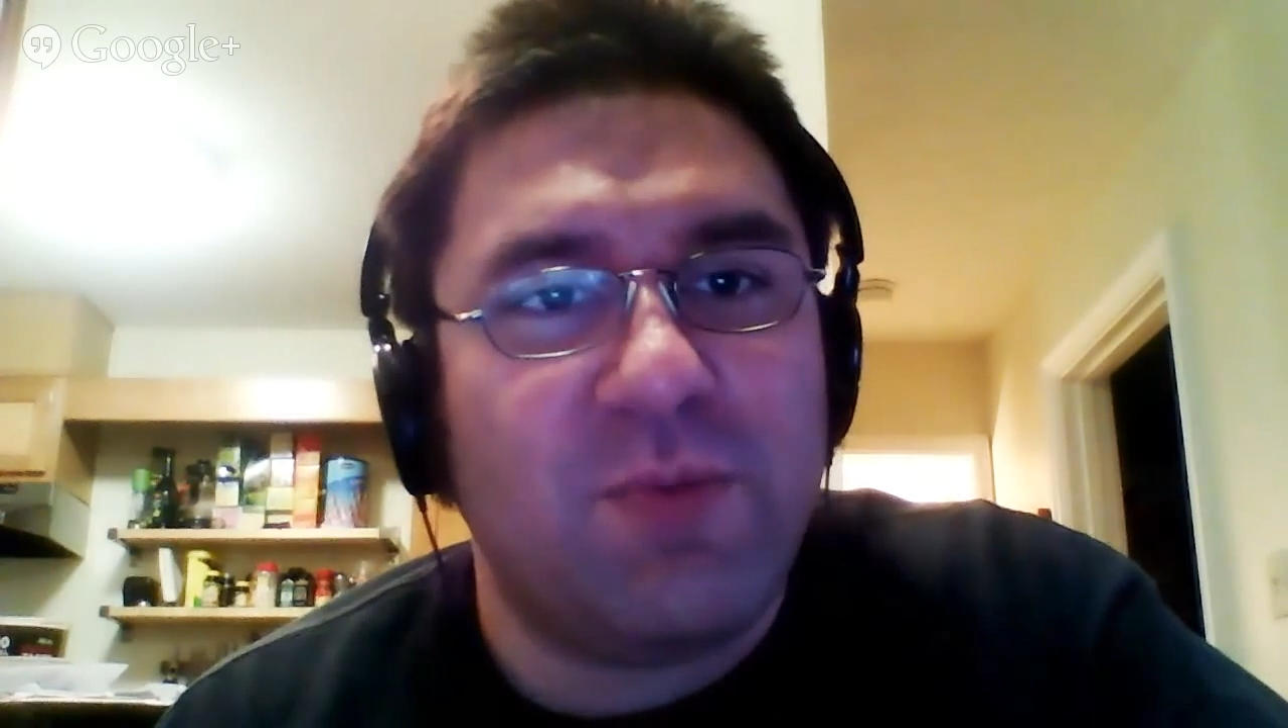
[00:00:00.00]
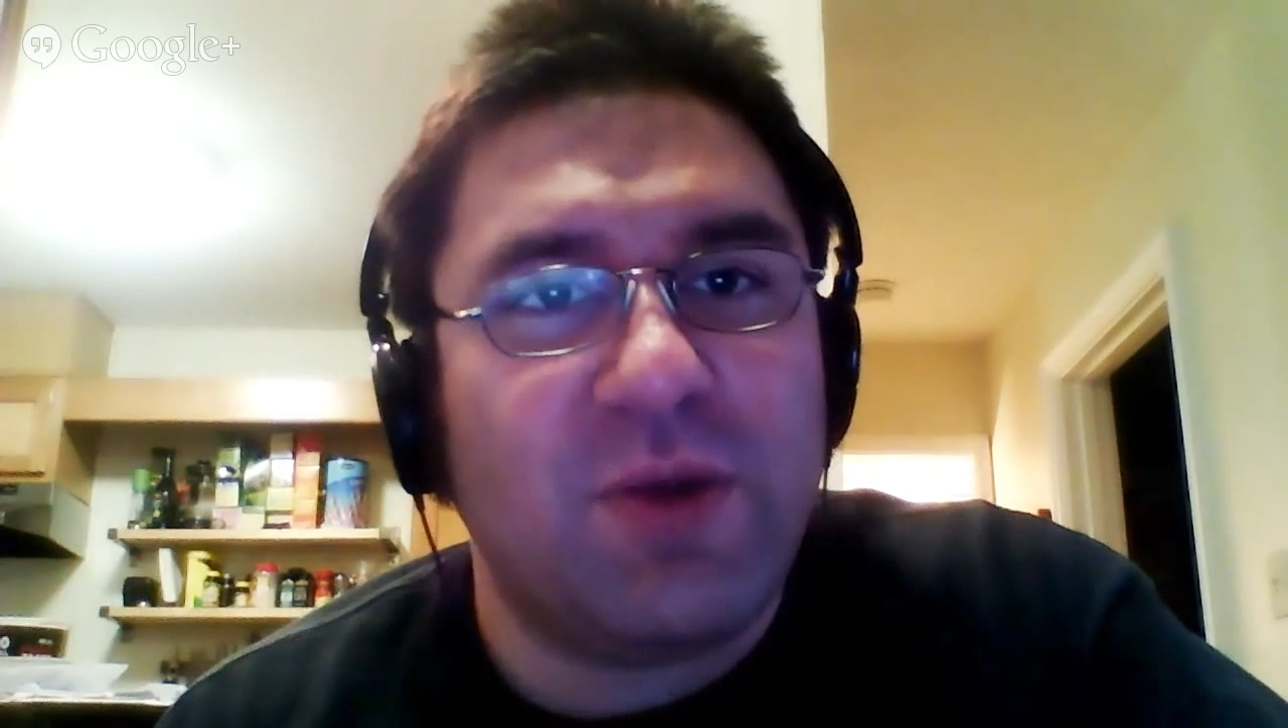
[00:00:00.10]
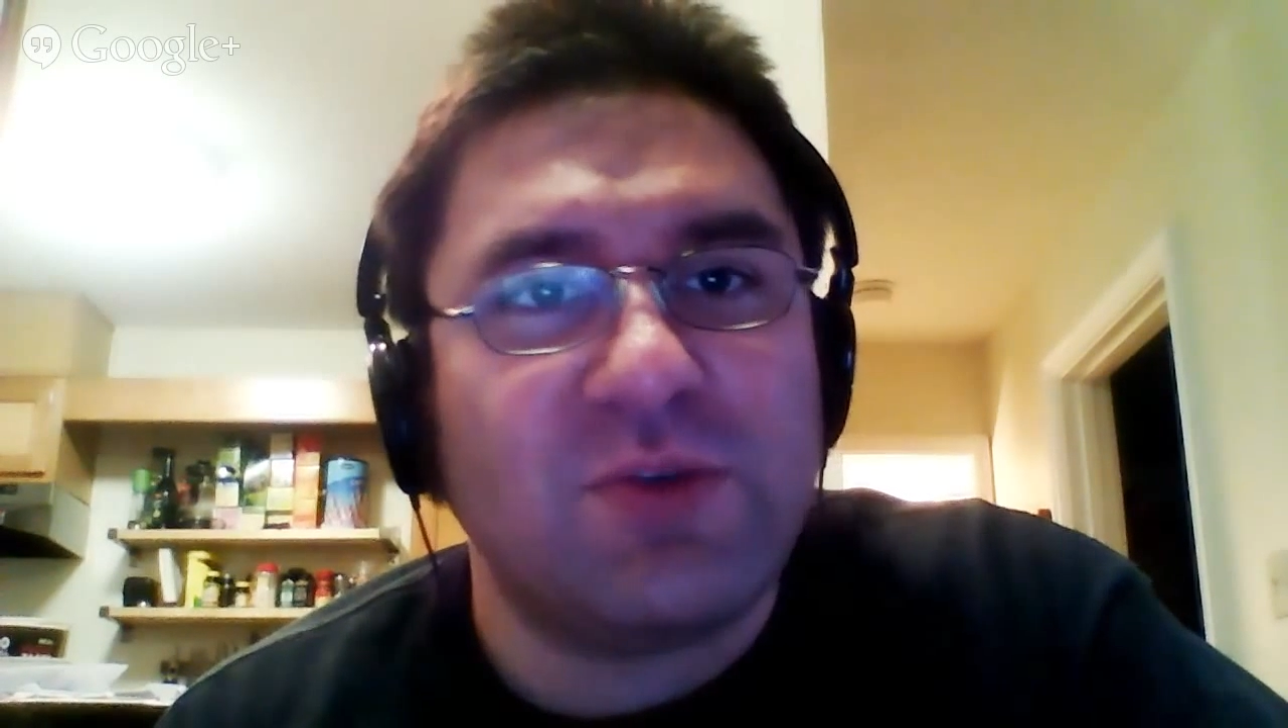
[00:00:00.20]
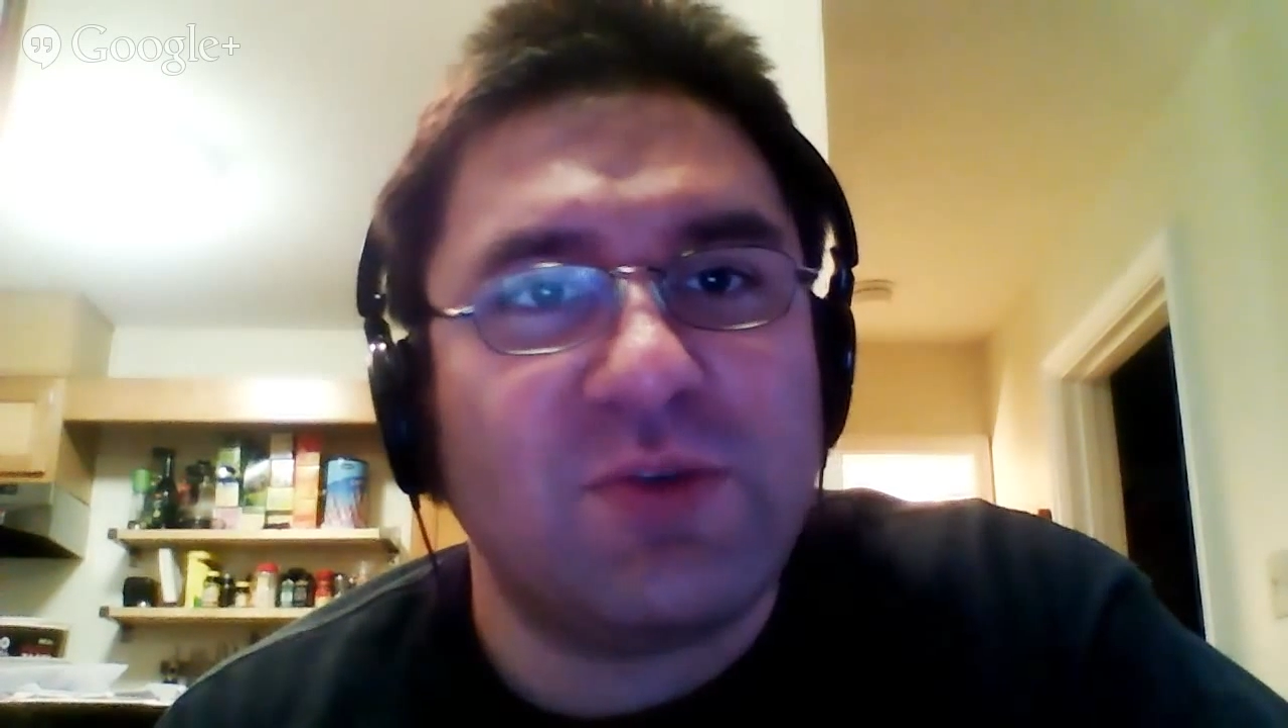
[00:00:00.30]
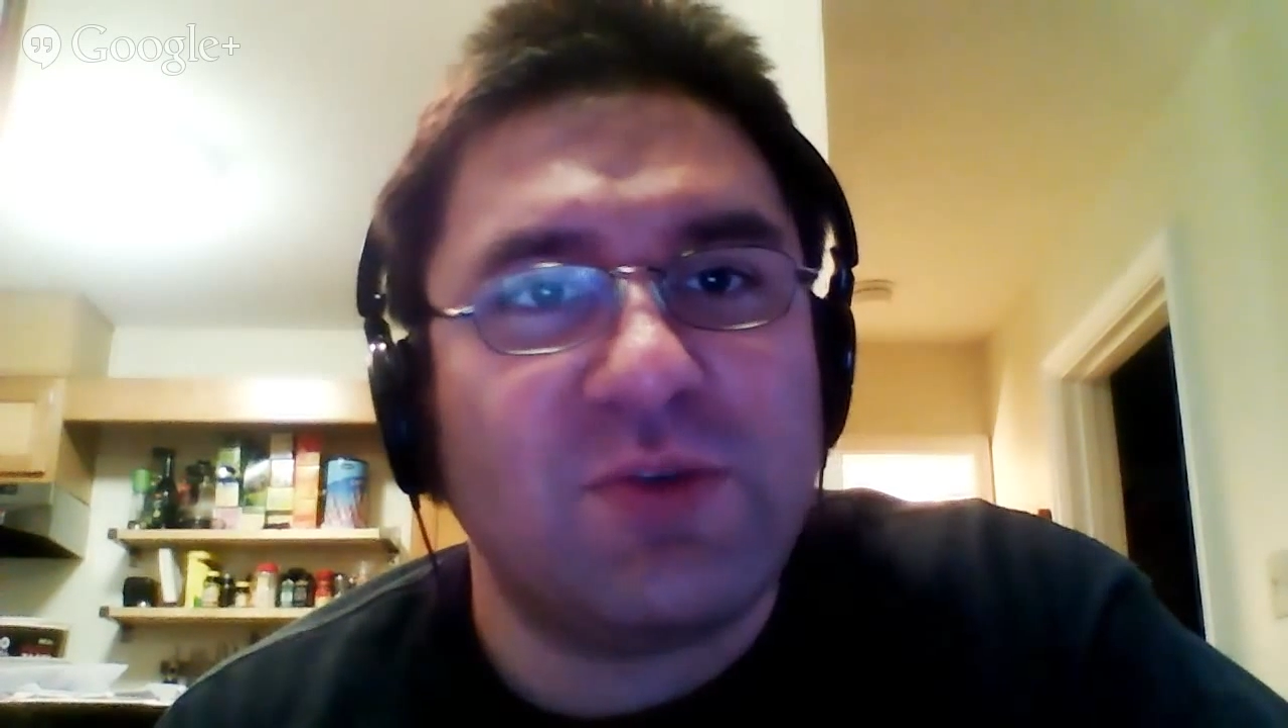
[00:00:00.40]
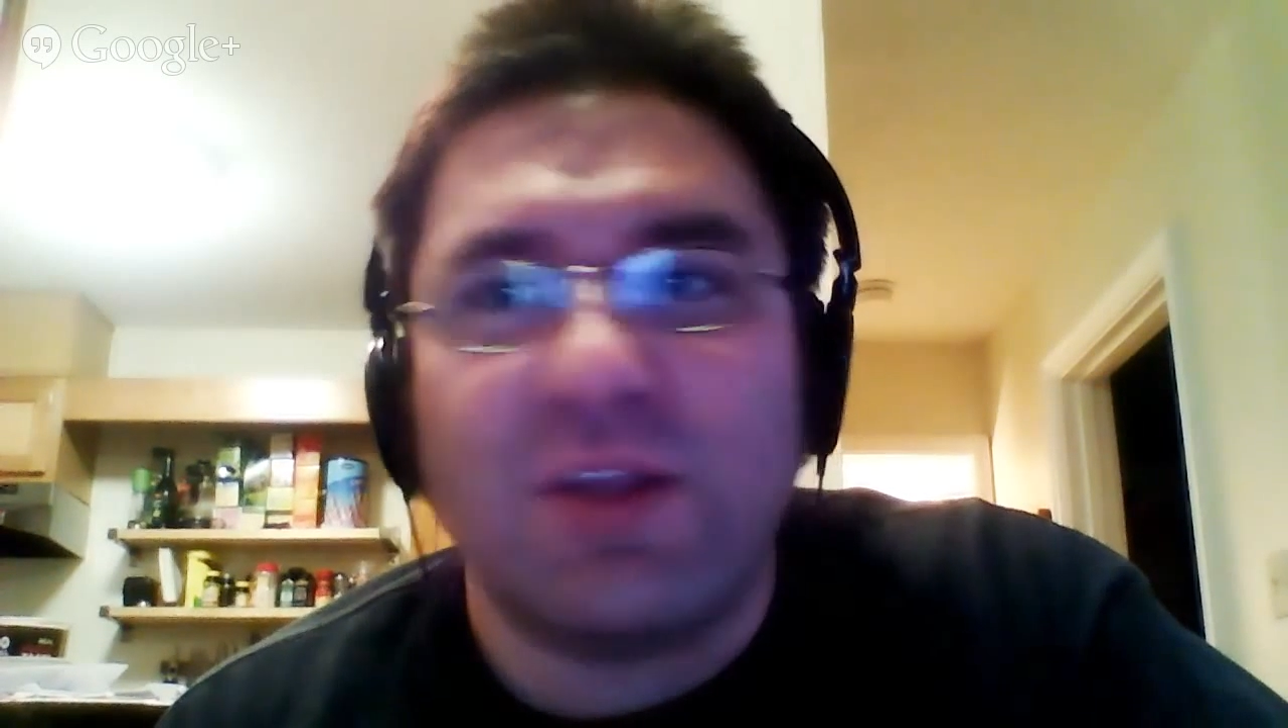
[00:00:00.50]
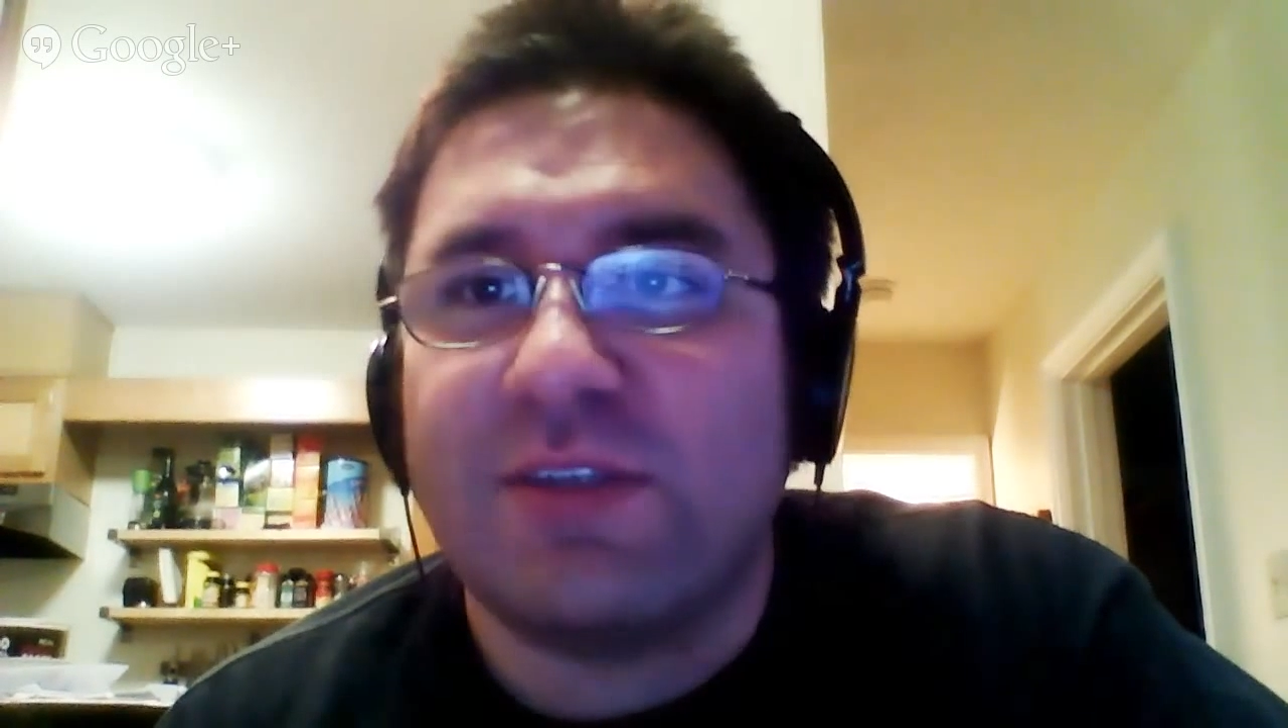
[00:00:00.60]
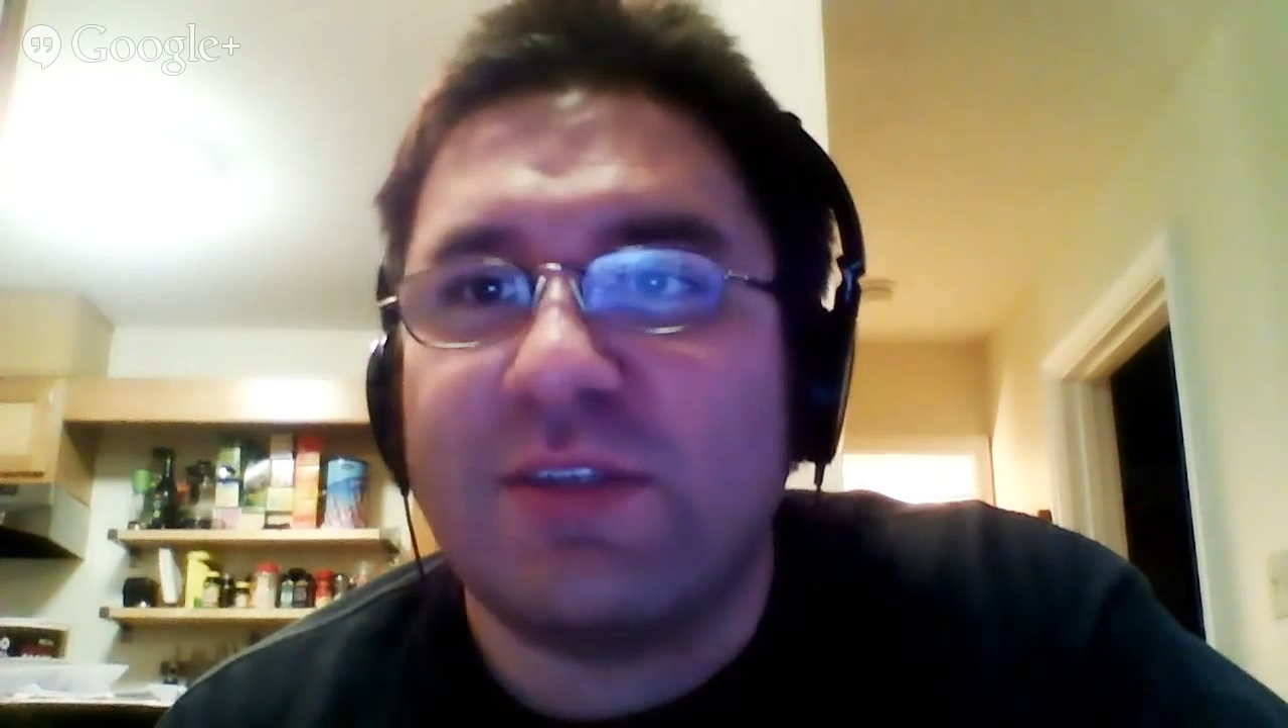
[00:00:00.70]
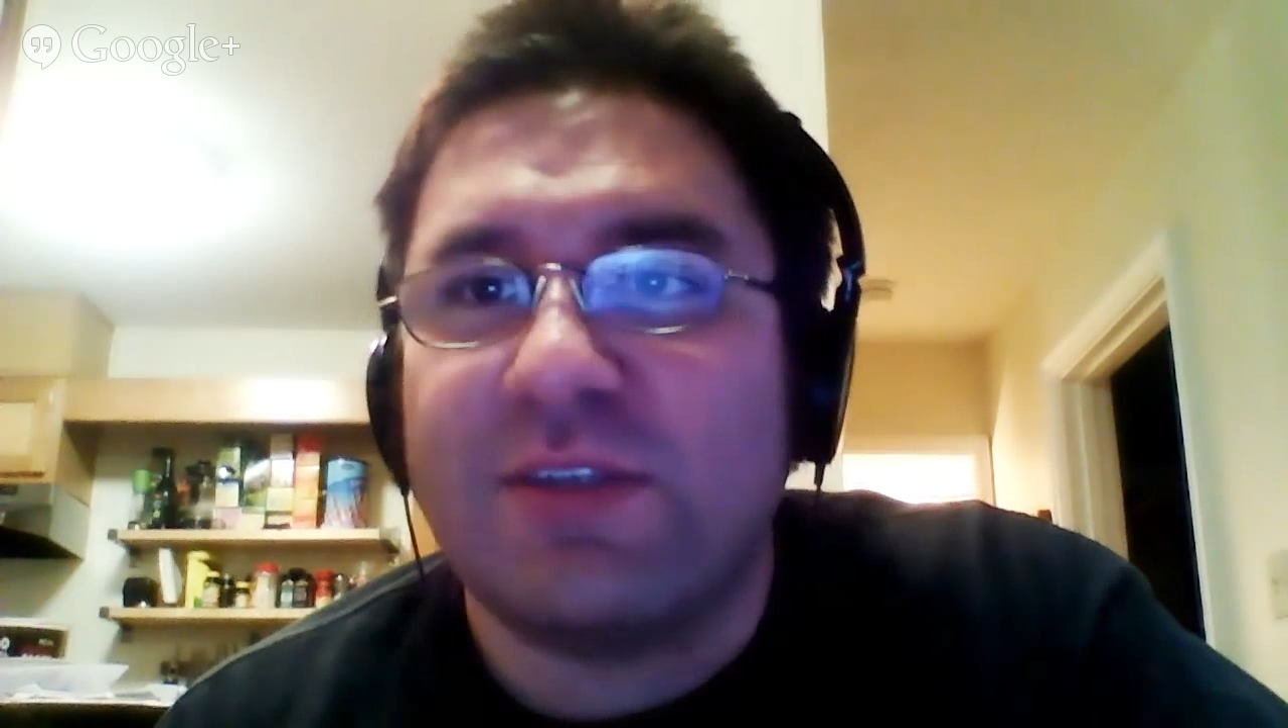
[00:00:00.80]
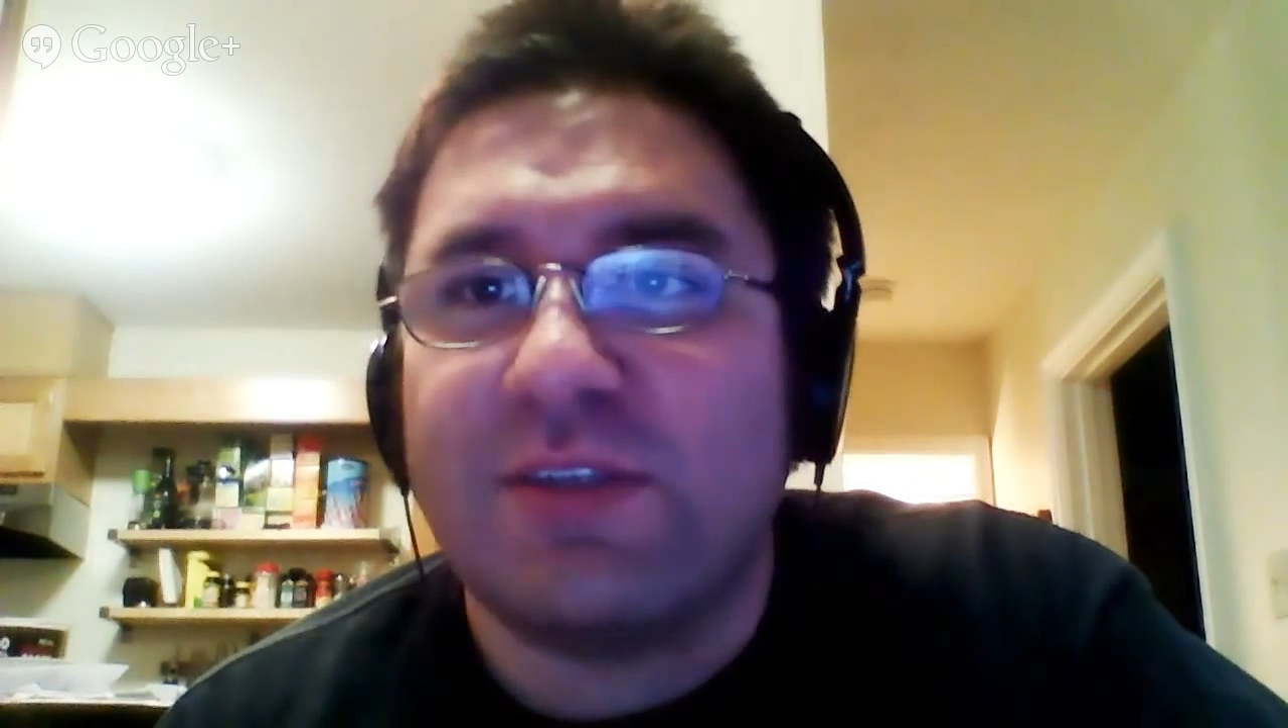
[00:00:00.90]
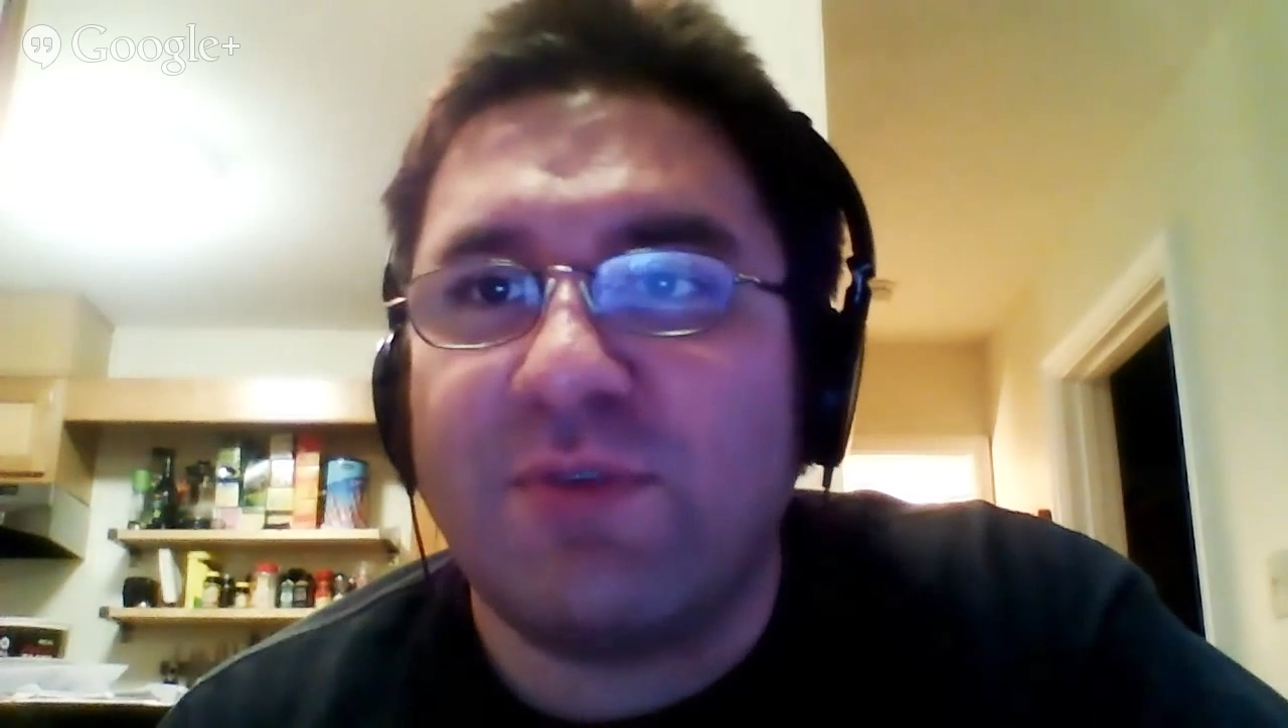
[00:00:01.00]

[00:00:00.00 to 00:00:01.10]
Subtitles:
press release stuff